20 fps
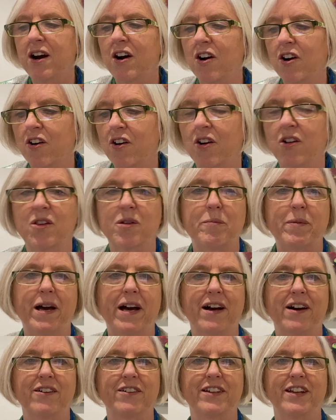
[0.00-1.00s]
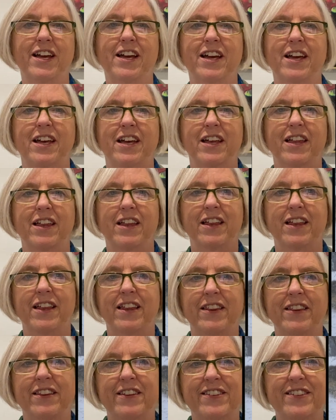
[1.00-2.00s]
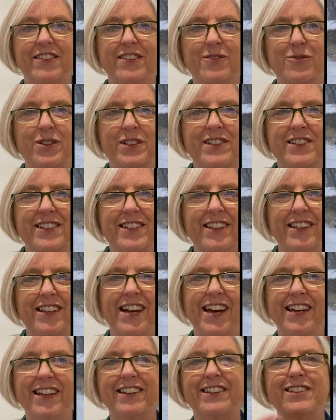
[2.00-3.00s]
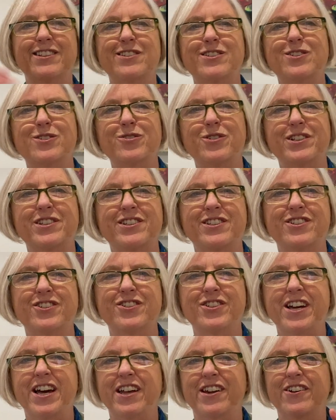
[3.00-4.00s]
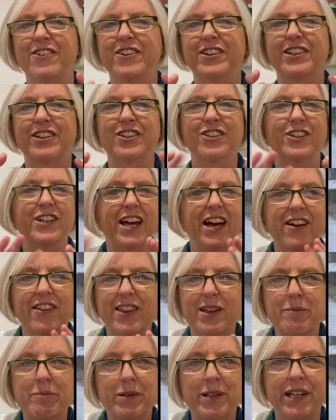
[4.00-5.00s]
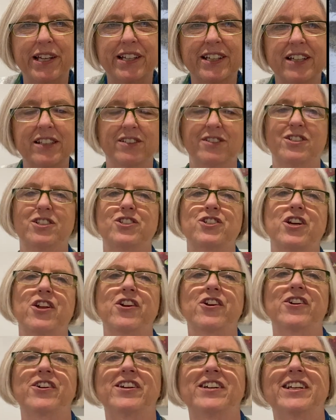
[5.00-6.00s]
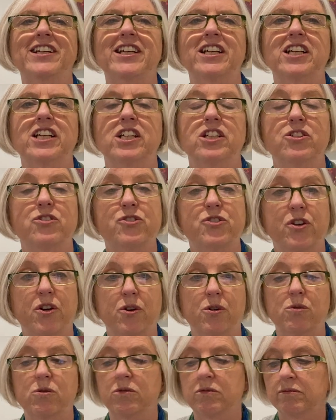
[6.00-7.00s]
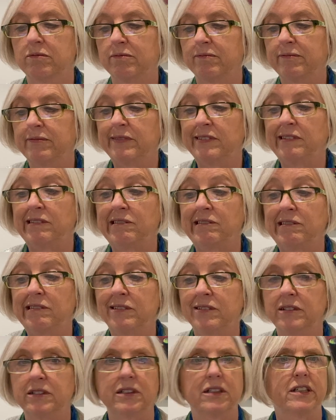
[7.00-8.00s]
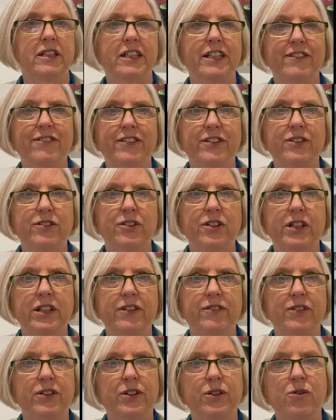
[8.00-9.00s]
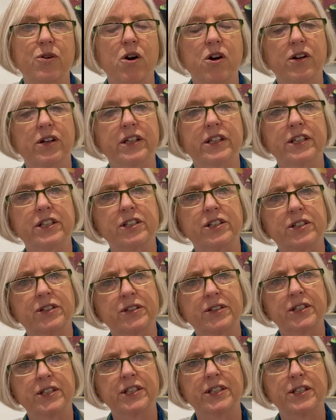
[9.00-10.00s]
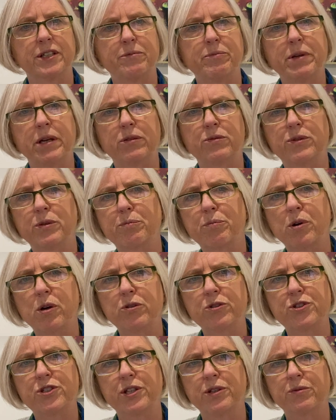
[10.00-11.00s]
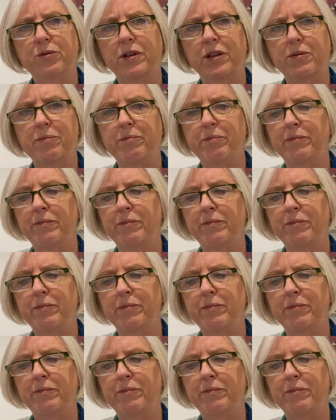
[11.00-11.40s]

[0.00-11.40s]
are all about, this is what's in light and this is what's in shadow, and look how they play against each other. So if you aren't gonna be able to approach it with,